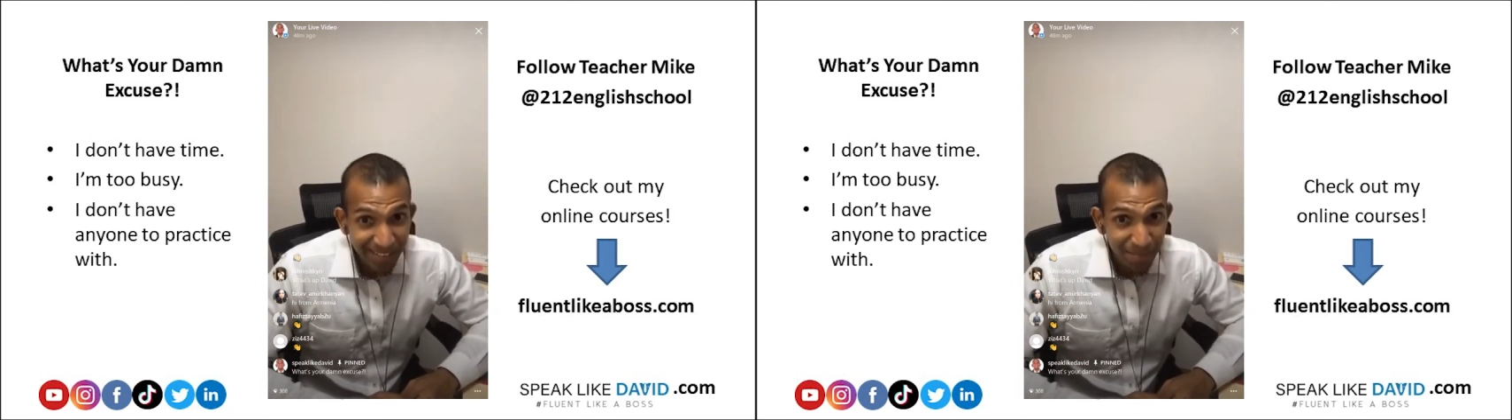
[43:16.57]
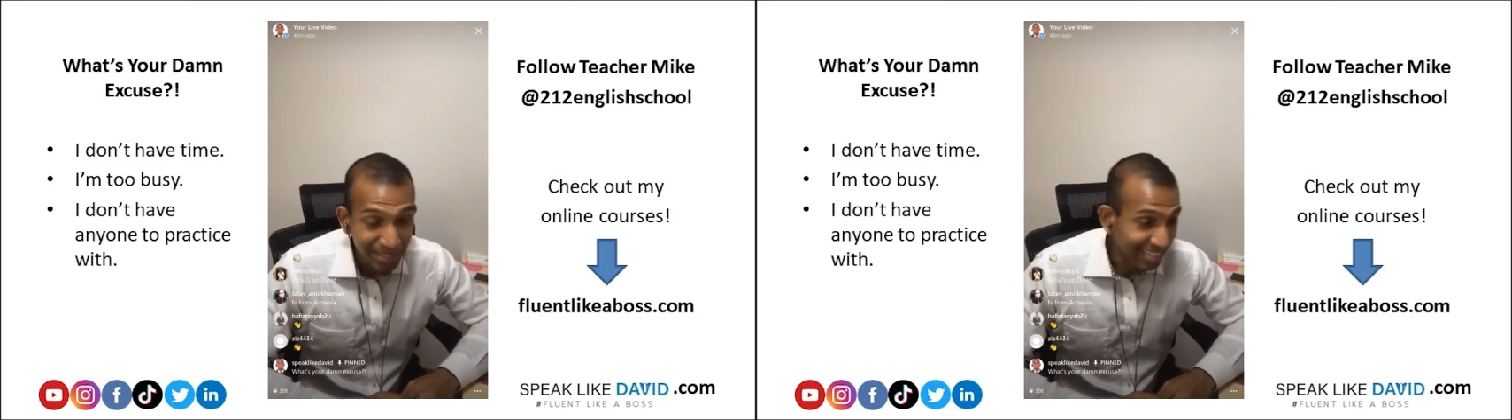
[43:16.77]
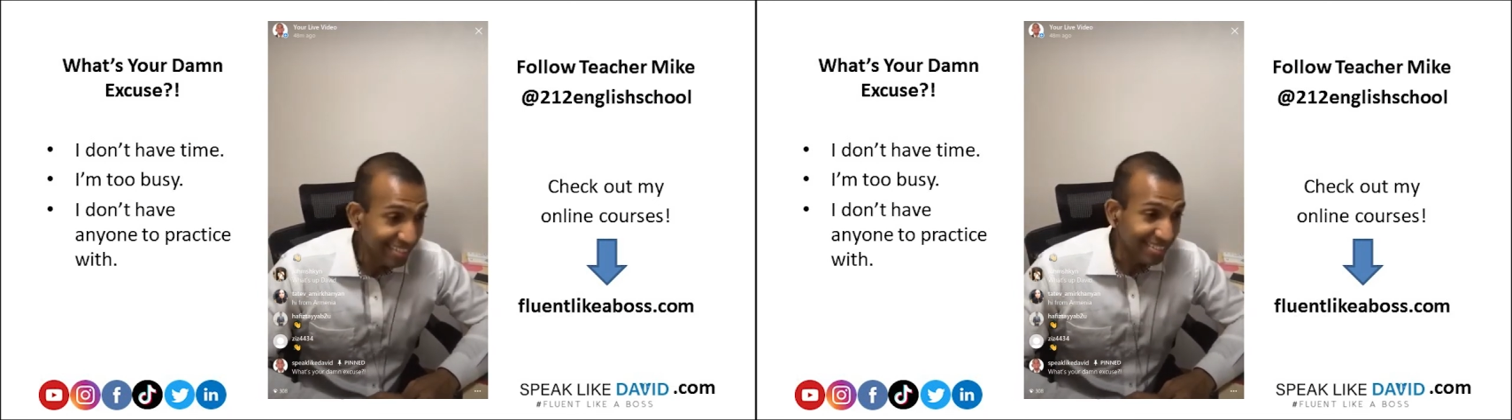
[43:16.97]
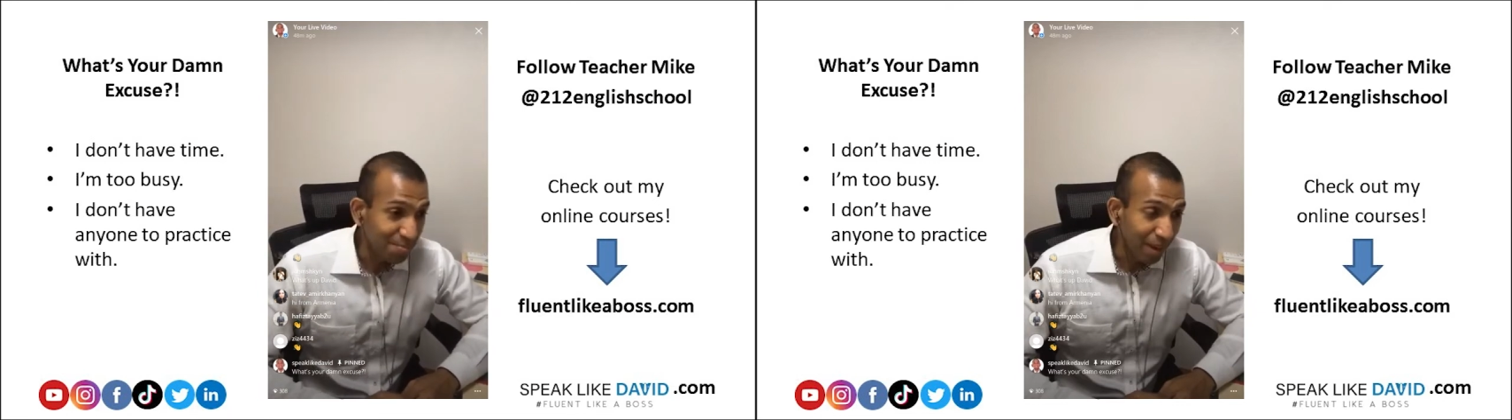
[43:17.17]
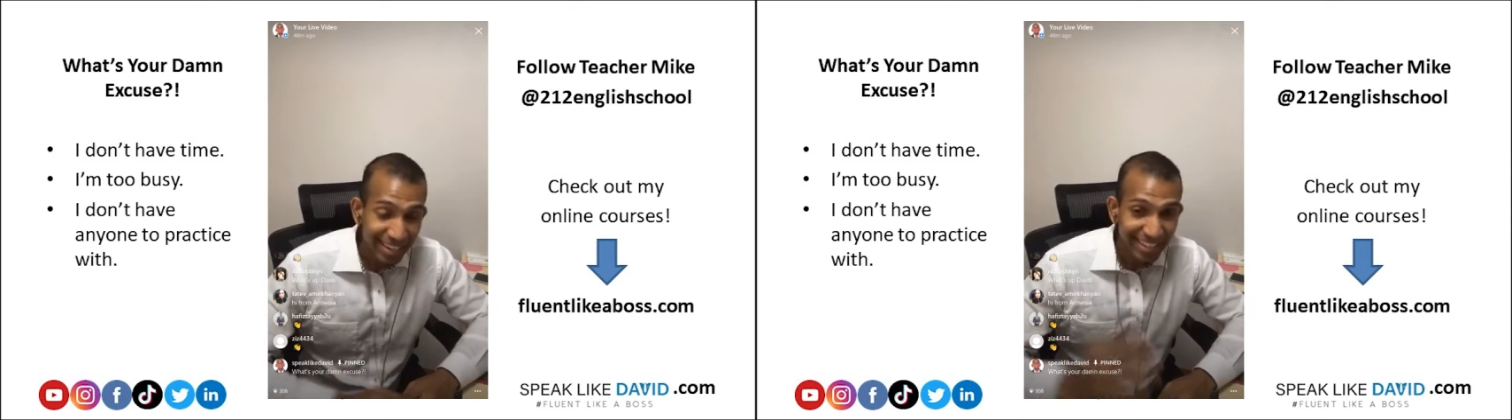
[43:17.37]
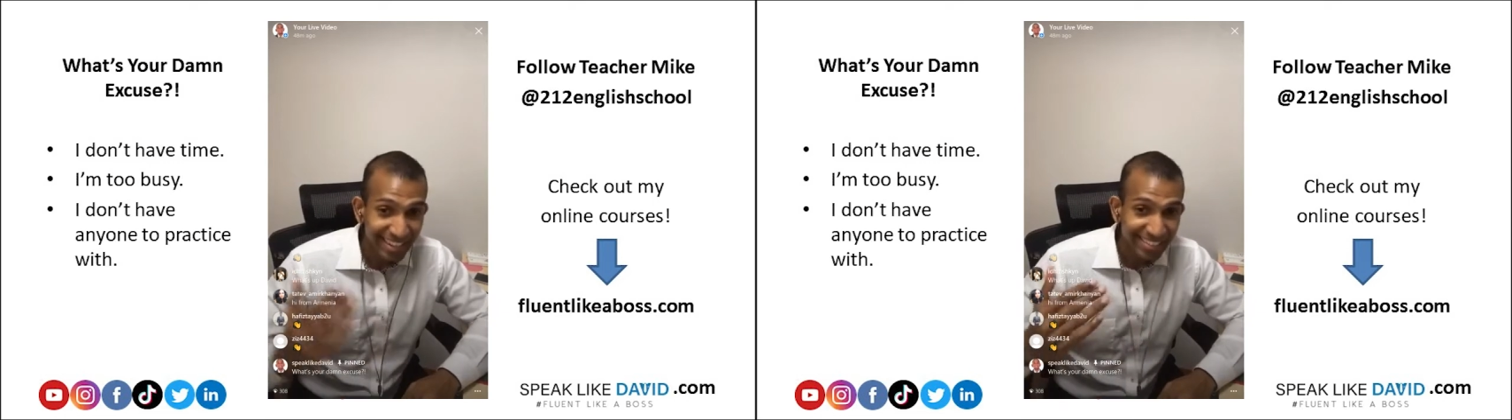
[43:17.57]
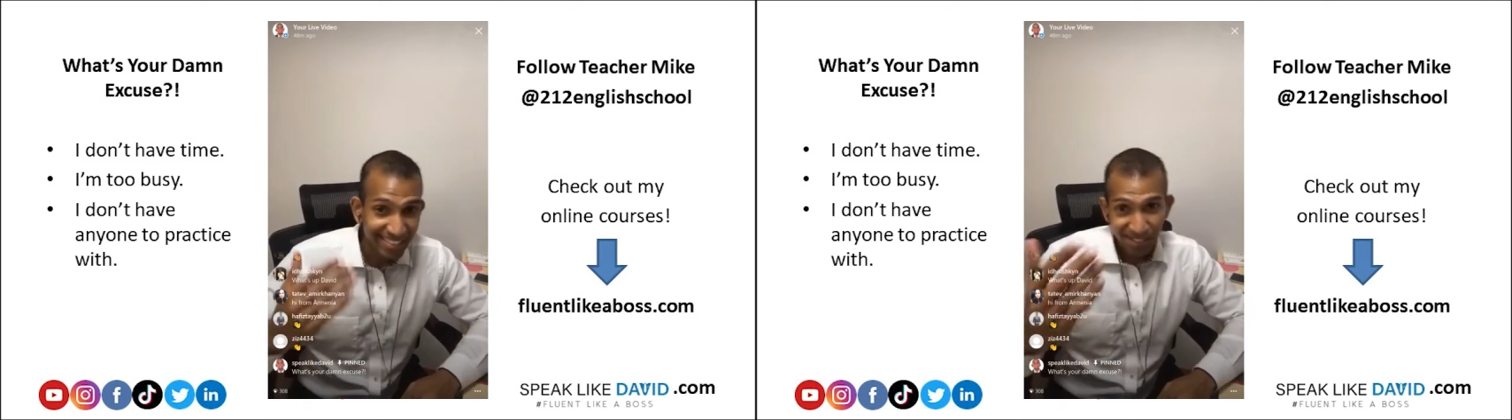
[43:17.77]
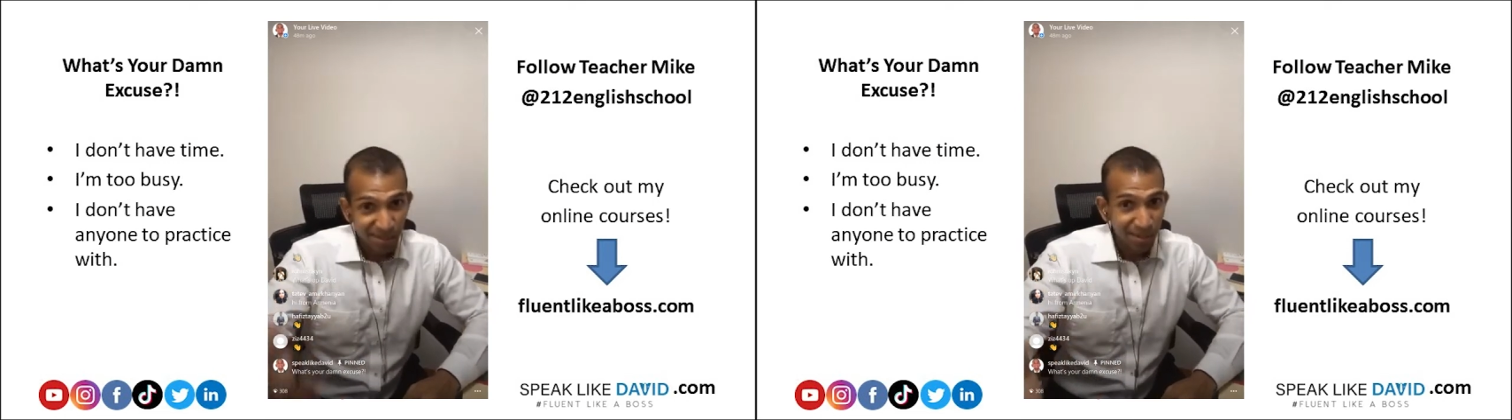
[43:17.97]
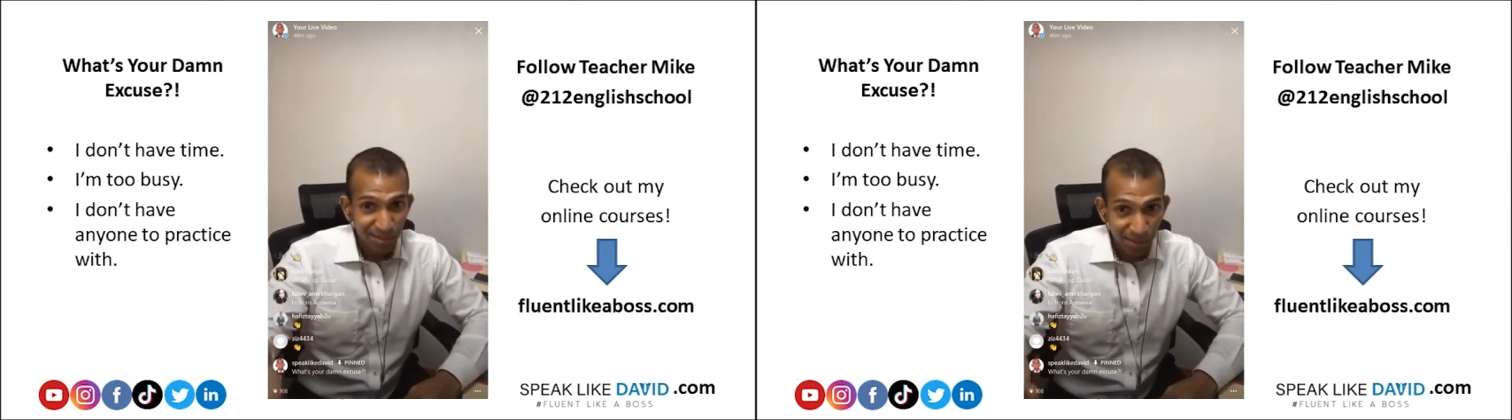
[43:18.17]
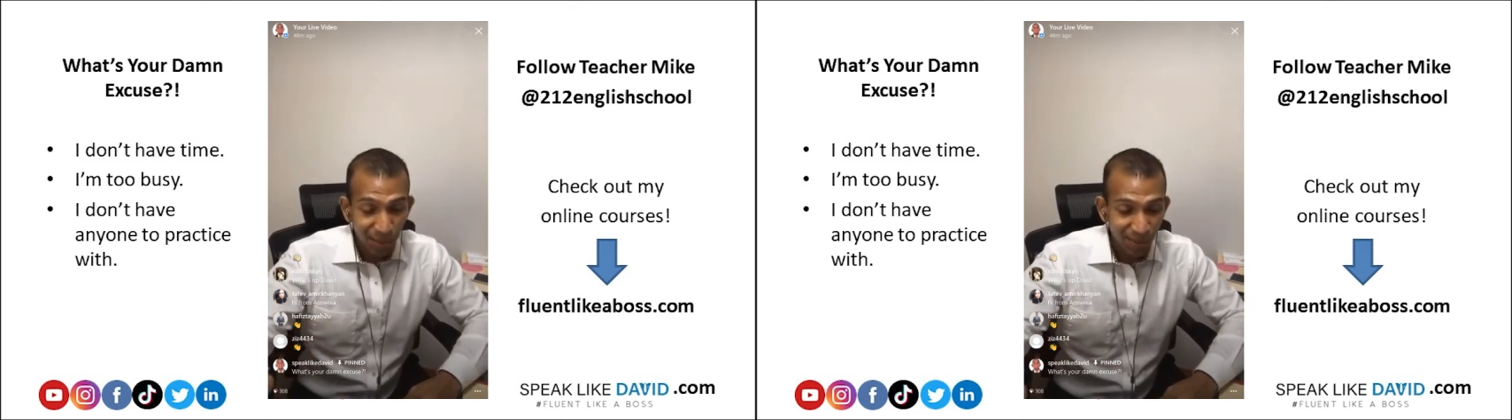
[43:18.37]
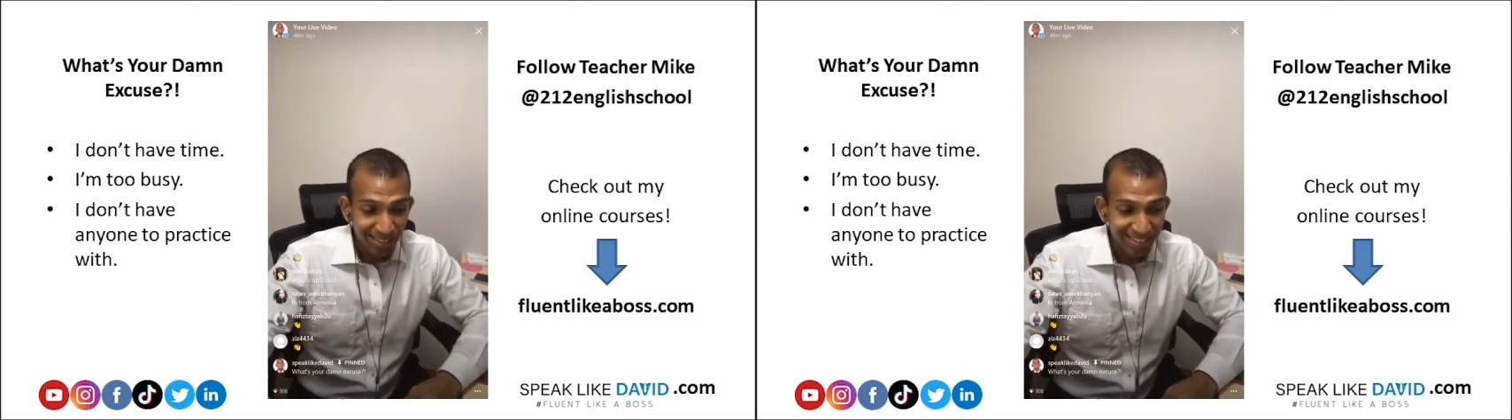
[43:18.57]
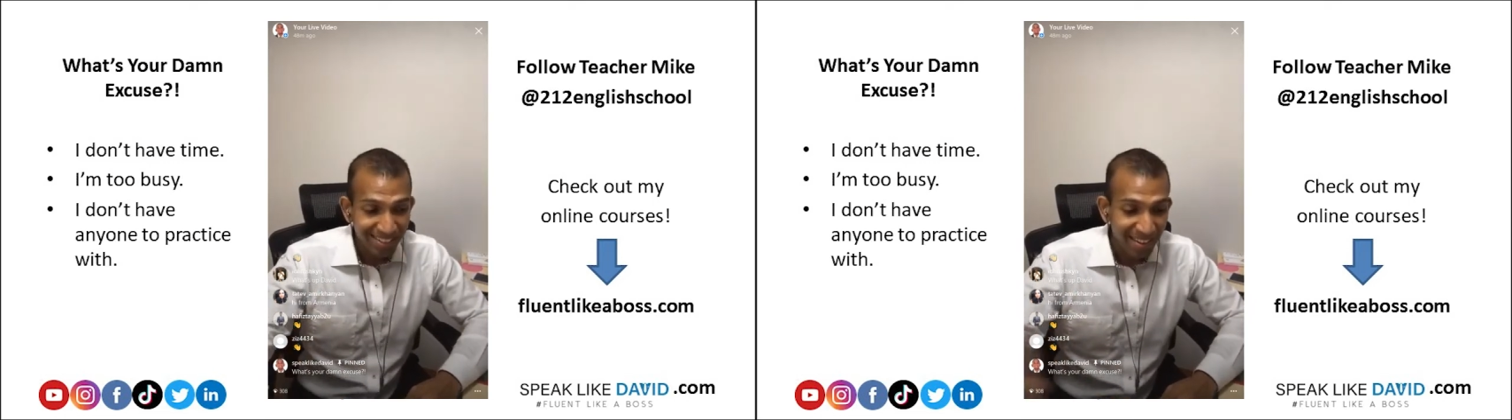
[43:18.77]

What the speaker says: because my guess is as good as yours.